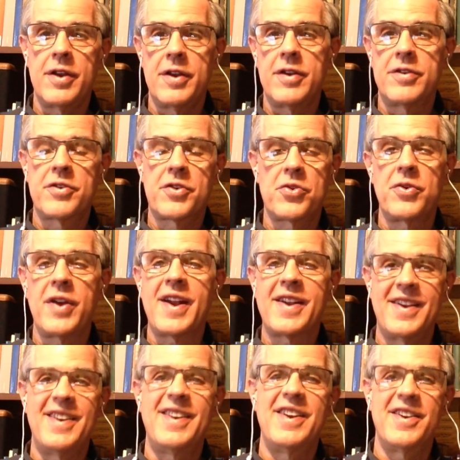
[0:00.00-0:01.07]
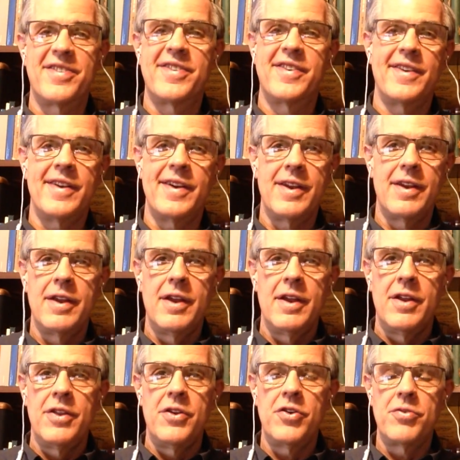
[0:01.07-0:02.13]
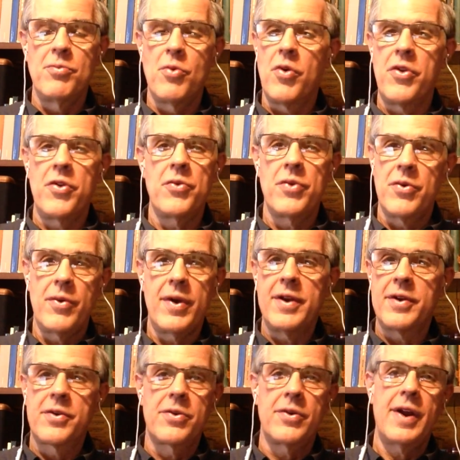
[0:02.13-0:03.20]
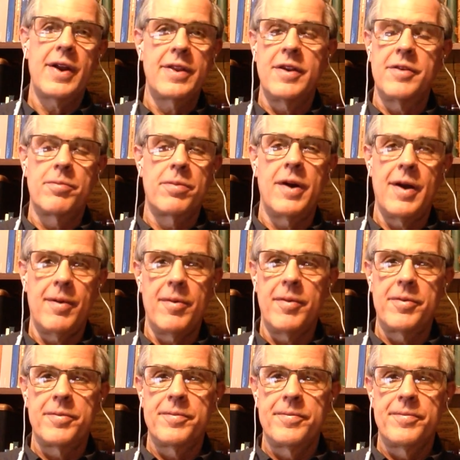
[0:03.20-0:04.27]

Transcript: it's corrected differently. There's more than one way to correct these problems.